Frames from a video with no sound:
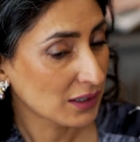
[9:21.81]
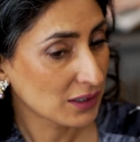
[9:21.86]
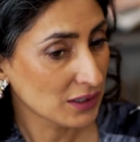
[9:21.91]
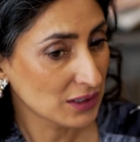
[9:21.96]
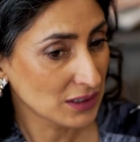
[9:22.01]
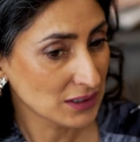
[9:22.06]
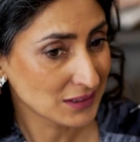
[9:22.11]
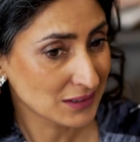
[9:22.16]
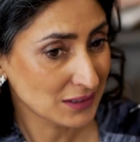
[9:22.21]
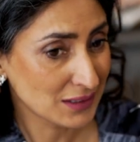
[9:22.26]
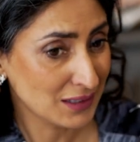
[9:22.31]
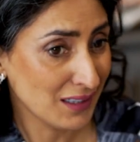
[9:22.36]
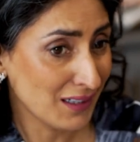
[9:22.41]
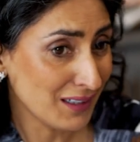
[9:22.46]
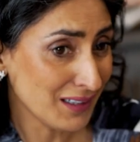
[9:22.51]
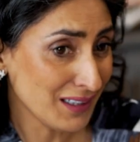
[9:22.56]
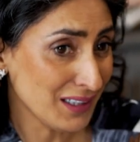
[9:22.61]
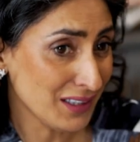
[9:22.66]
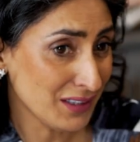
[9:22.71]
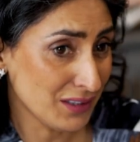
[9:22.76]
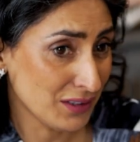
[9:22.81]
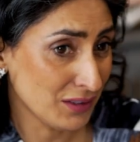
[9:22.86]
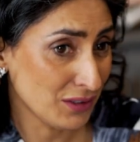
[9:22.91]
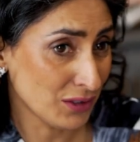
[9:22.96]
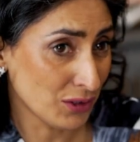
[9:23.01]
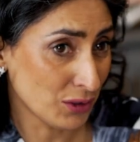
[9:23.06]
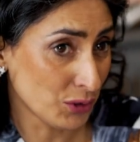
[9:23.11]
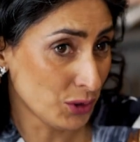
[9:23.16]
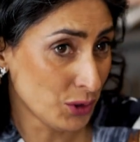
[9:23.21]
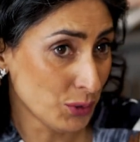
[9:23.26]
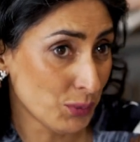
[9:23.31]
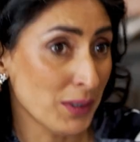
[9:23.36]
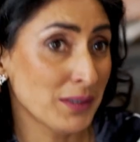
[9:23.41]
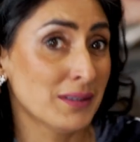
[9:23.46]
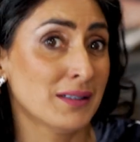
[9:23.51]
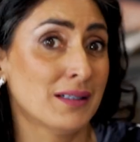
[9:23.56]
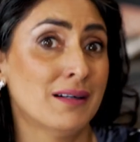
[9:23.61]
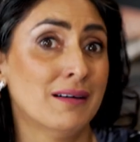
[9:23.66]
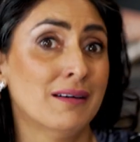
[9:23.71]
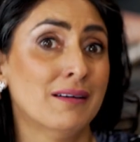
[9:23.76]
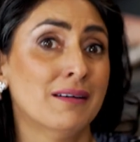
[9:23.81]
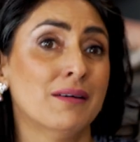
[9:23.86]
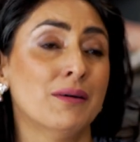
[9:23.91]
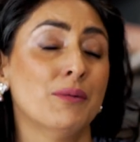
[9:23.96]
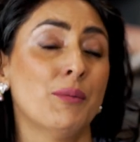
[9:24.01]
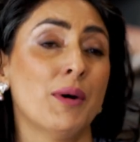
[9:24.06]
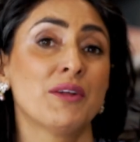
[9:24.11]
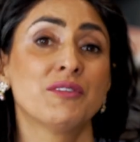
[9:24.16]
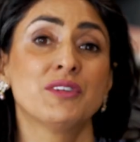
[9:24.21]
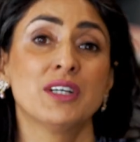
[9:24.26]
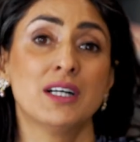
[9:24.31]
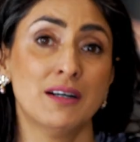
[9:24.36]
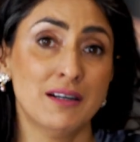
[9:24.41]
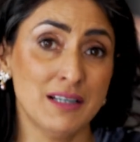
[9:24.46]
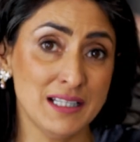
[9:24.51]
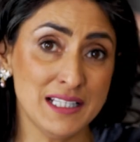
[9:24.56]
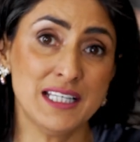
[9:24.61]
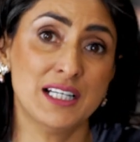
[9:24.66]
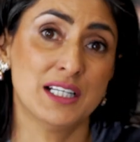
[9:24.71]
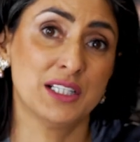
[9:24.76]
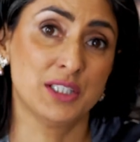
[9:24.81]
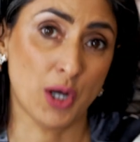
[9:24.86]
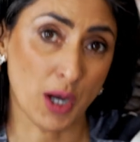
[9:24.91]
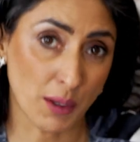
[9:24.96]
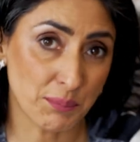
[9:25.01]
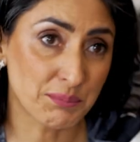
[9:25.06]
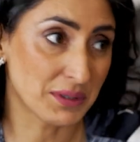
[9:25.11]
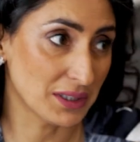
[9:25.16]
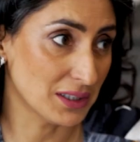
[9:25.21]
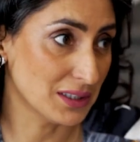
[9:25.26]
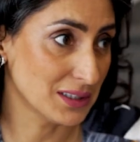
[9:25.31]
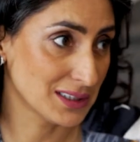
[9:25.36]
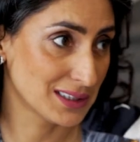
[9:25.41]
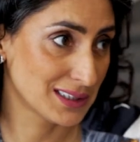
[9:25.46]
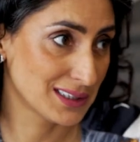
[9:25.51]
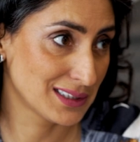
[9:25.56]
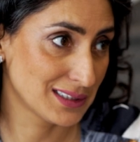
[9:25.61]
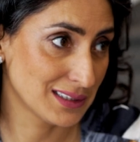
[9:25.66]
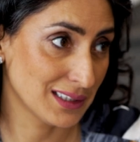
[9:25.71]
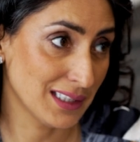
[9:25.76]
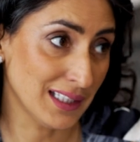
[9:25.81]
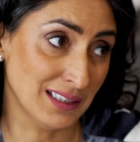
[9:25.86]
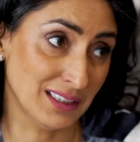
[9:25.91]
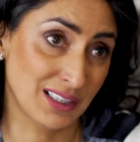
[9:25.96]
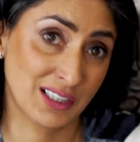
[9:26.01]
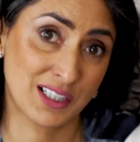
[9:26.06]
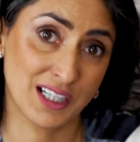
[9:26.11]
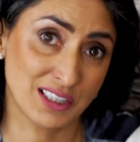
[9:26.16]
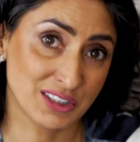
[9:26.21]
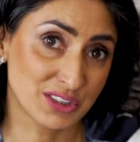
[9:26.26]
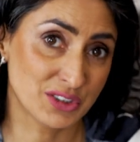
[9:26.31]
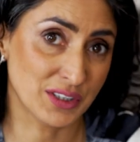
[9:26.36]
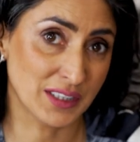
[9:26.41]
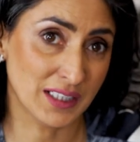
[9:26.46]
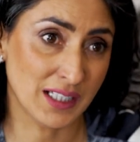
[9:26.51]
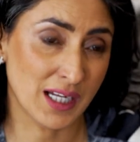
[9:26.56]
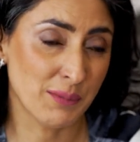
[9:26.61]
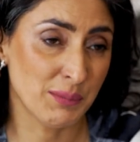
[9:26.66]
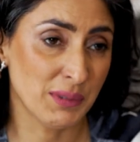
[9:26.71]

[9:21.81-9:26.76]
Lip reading: Because clearly, you were one of the early adopters in the country.